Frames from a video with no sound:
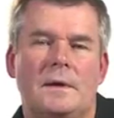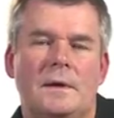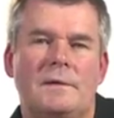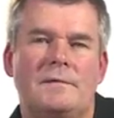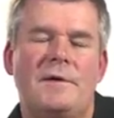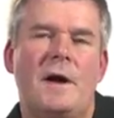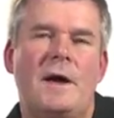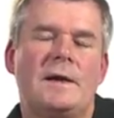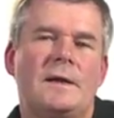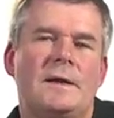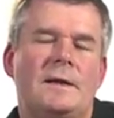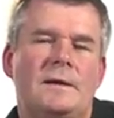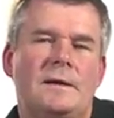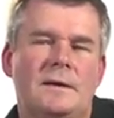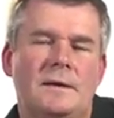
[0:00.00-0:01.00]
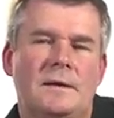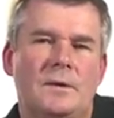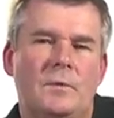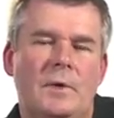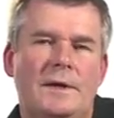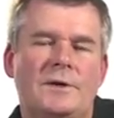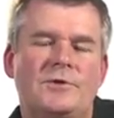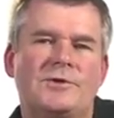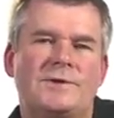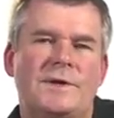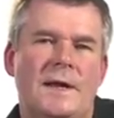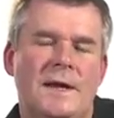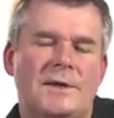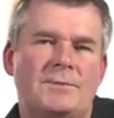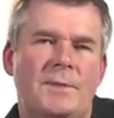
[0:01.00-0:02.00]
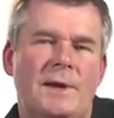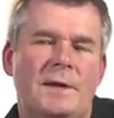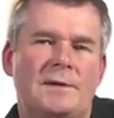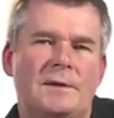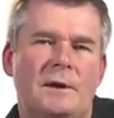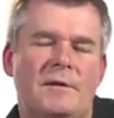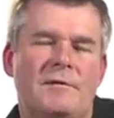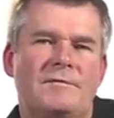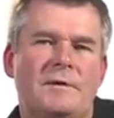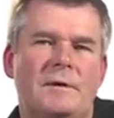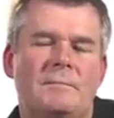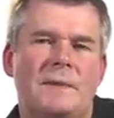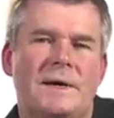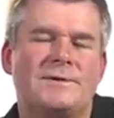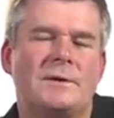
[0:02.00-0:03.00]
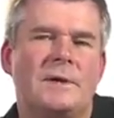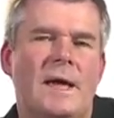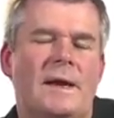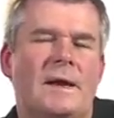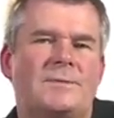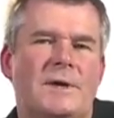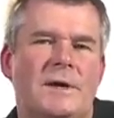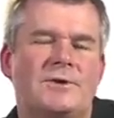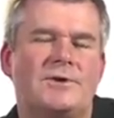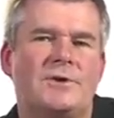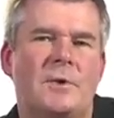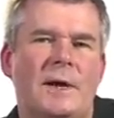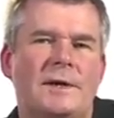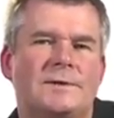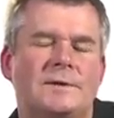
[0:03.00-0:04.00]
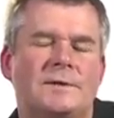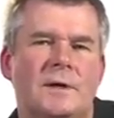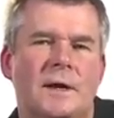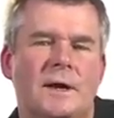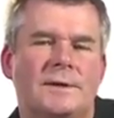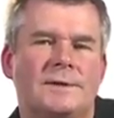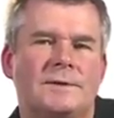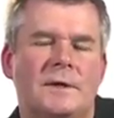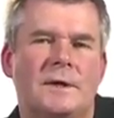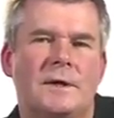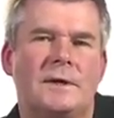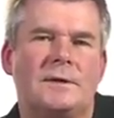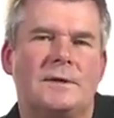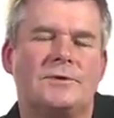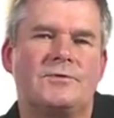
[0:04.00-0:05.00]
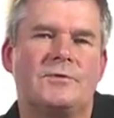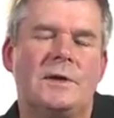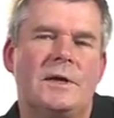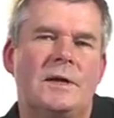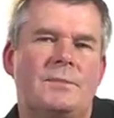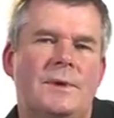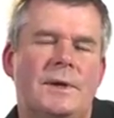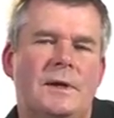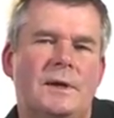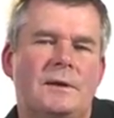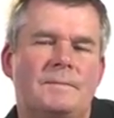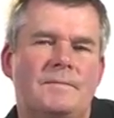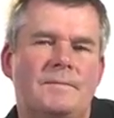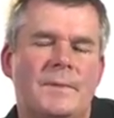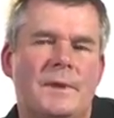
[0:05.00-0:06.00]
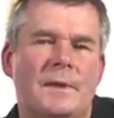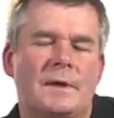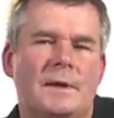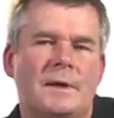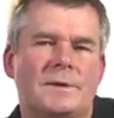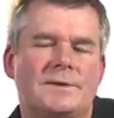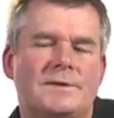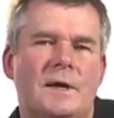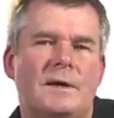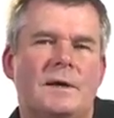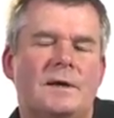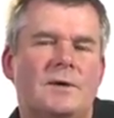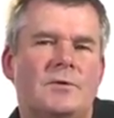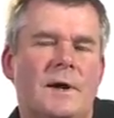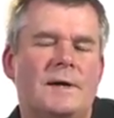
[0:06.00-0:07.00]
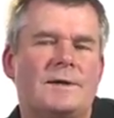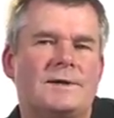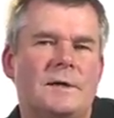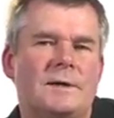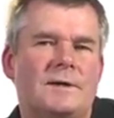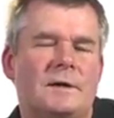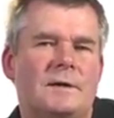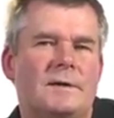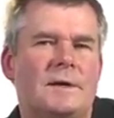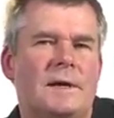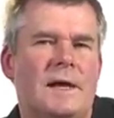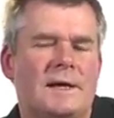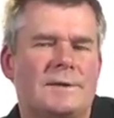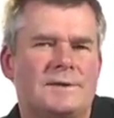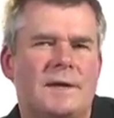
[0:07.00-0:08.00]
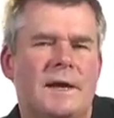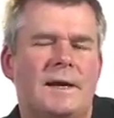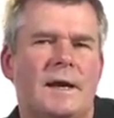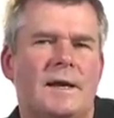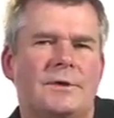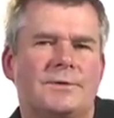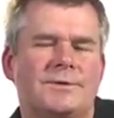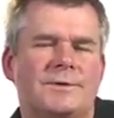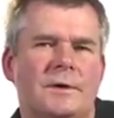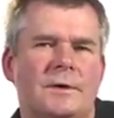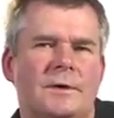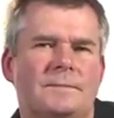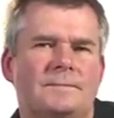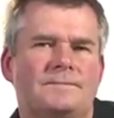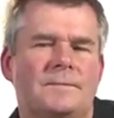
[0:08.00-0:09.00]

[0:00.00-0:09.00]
And finally, one interesting aspect of muscle adaptation to exercise that's really been studied in great detail in the last decade or so,